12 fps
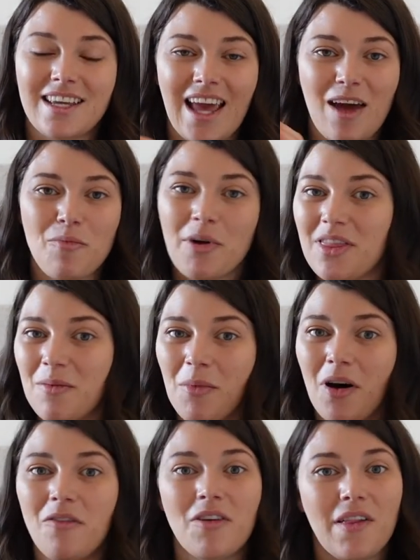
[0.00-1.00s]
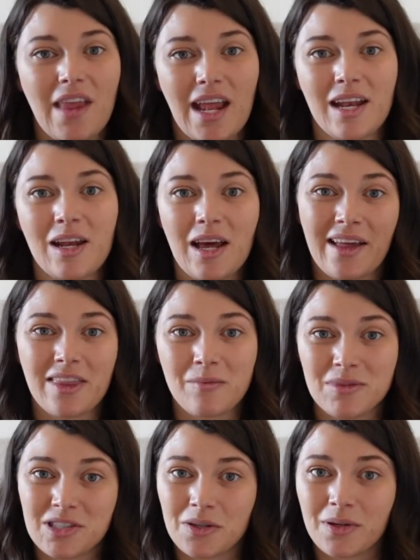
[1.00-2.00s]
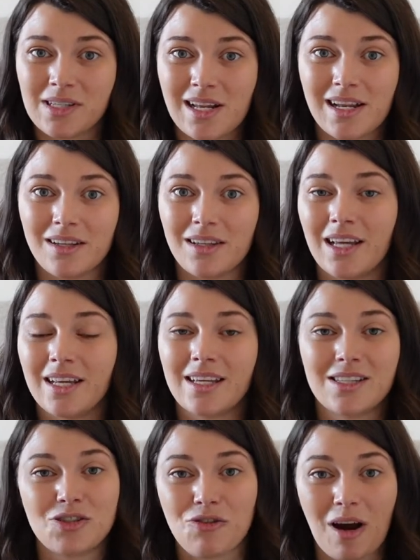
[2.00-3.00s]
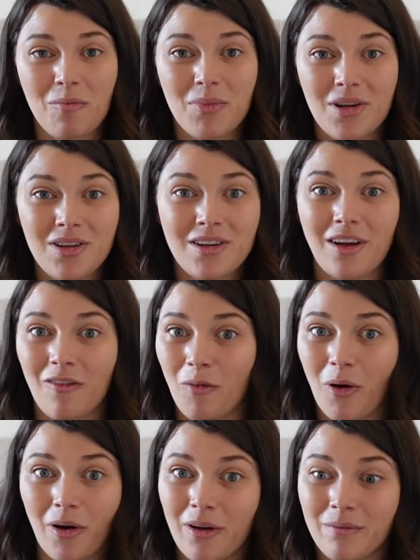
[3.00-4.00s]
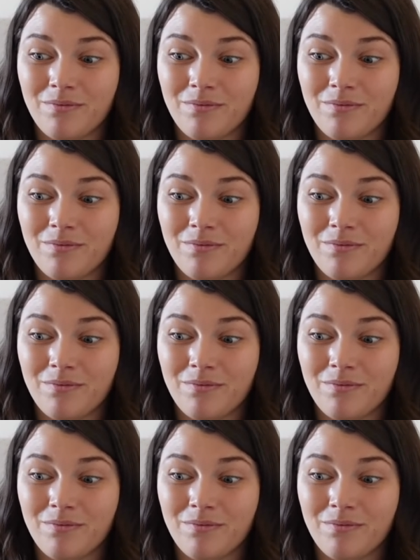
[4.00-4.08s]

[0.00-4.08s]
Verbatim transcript: yeah print them off and then add them to his little like scrapbook of what